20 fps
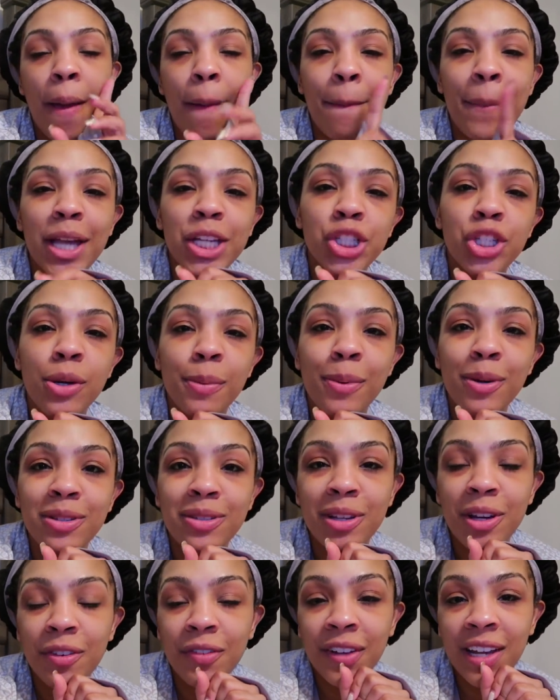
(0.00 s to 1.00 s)
Make sure your post
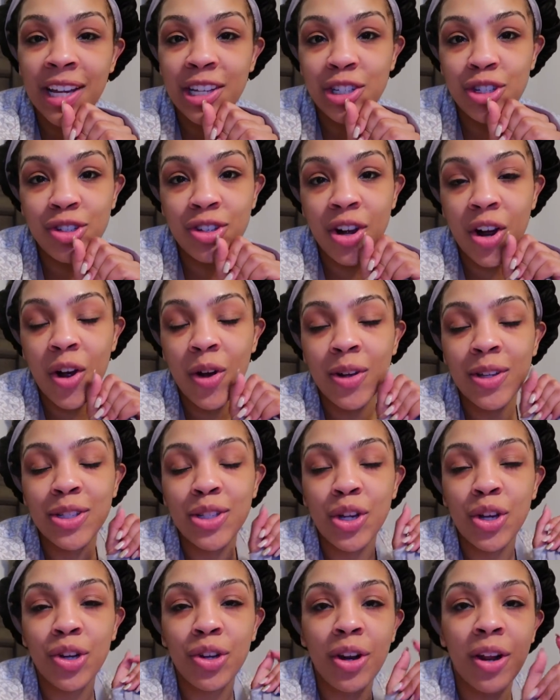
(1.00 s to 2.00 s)
notifications are on
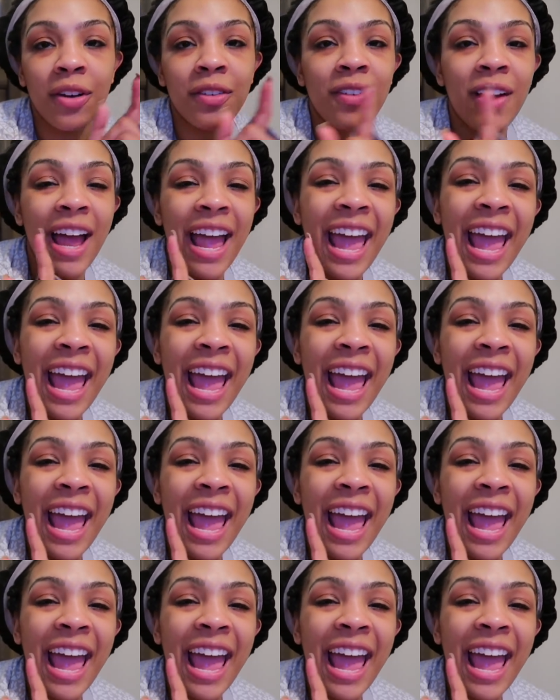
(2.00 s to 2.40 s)
so you're notified